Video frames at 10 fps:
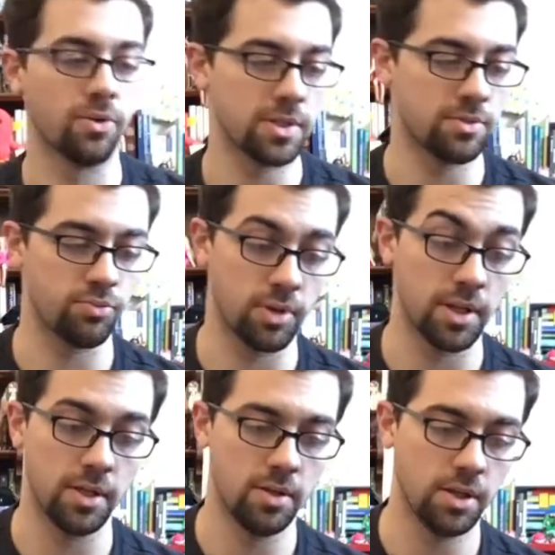I always
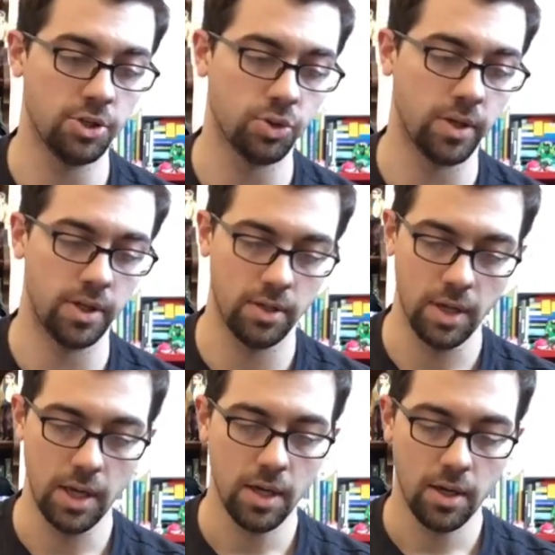really enjoy
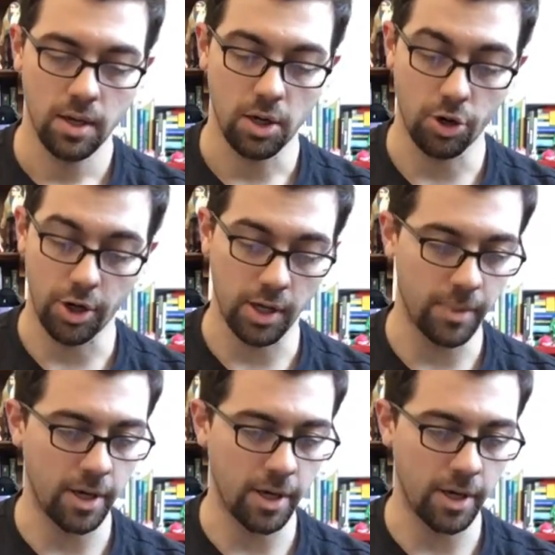learning